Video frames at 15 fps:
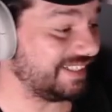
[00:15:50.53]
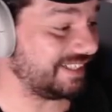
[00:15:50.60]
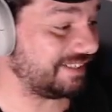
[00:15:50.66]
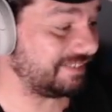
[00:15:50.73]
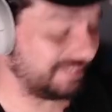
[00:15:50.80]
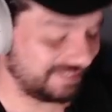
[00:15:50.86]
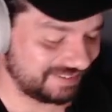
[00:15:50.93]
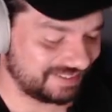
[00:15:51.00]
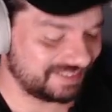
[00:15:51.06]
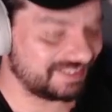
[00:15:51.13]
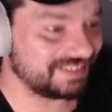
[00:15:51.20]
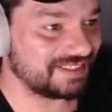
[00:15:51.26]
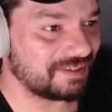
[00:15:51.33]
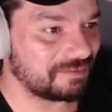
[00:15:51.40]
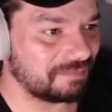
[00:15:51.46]
it. This
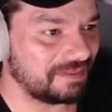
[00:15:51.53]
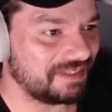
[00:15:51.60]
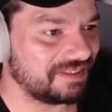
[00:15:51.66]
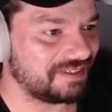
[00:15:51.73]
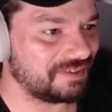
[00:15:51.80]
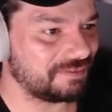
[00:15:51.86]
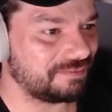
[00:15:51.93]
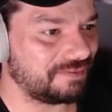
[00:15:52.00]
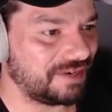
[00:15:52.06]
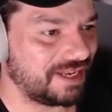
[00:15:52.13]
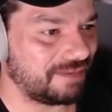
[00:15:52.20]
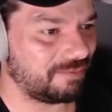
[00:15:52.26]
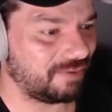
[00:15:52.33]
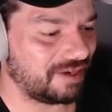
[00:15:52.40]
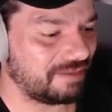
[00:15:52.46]
is a completely new
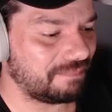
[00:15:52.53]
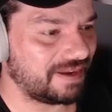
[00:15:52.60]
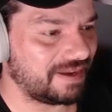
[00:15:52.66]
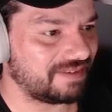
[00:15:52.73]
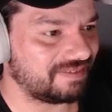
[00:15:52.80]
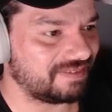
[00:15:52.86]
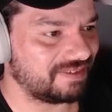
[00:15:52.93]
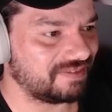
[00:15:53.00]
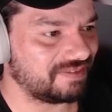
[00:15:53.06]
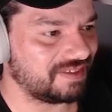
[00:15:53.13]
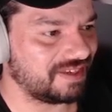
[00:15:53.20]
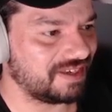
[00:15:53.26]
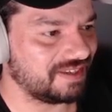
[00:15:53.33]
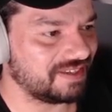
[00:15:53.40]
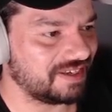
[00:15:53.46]
frame. When I pass, you
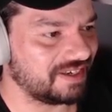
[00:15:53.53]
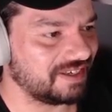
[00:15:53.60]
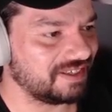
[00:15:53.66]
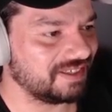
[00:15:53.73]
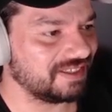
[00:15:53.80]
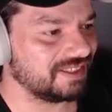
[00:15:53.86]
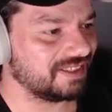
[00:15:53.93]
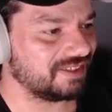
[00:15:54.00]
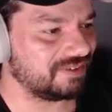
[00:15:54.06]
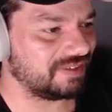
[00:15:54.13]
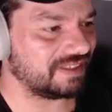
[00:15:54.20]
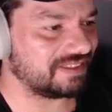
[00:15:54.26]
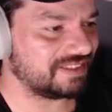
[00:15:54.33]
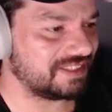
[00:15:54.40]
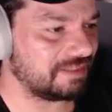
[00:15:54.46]
see it there? You
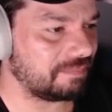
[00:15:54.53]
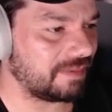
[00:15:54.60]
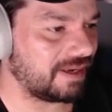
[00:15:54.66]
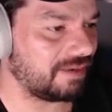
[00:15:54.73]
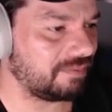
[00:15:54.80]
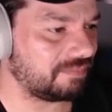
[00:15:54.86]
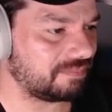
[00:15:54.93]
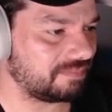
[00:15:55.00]
can see by